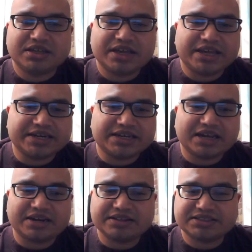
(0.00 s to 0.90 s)
and
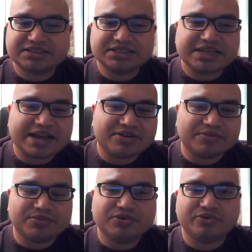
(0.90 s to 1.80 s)
kind of see how it
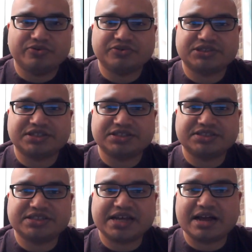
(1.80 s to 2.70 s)
moves and
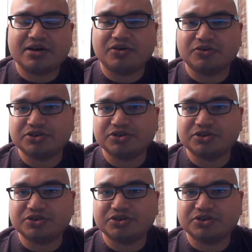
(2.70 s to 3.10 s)
see how